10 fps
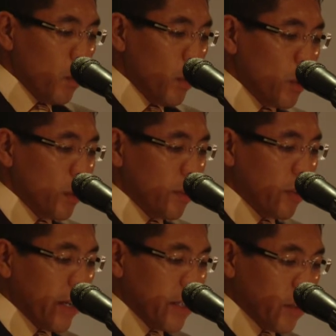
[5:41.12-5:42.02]
We should
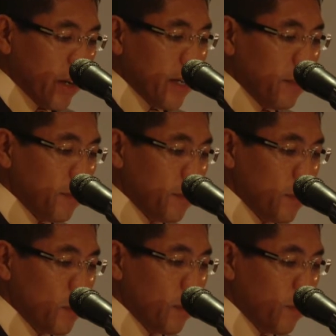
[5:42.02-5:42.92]
strive
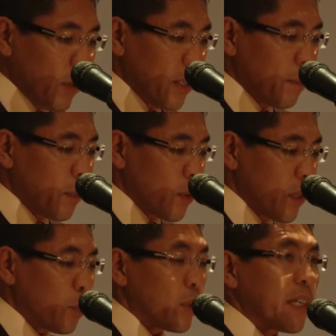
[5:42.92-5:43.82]
to avoid
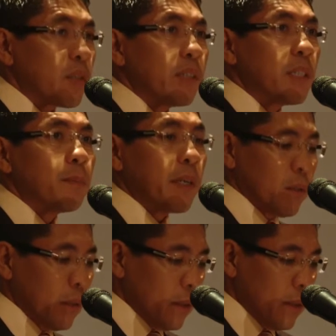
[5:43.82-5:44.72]
imposing protectionist
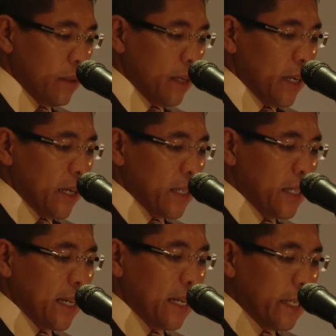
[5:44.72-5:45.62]
measures as
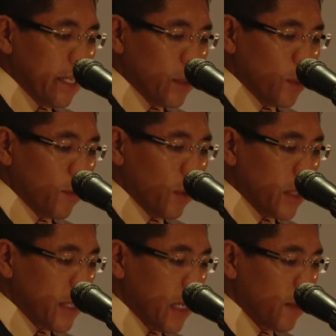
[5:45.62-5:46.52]
they can lead to
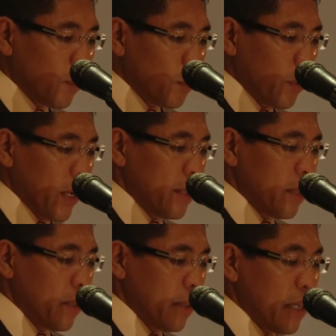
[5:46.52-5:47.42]
volatile food
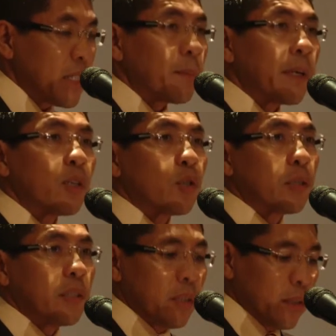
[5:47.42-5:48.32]
prices and supply
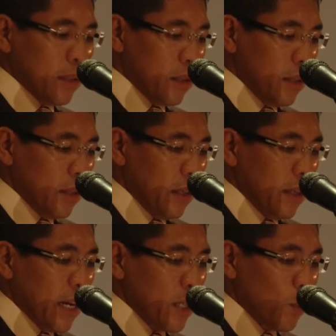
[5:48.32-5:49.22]
shortages,
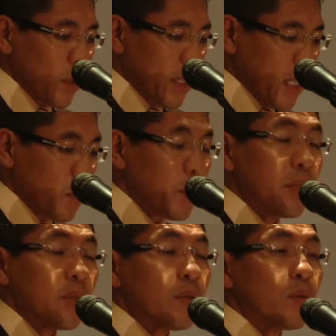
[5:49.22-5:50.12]
as was the
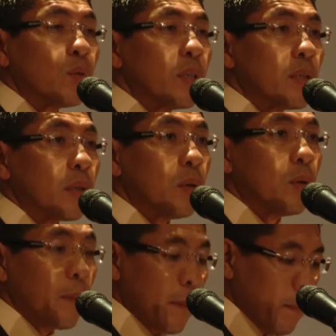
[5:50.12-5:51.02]
experience 2 years
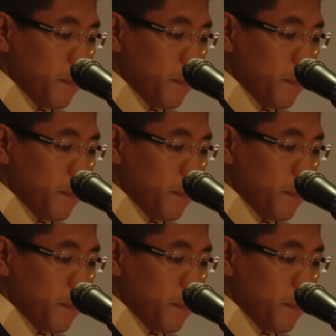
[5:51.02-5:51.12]
ago.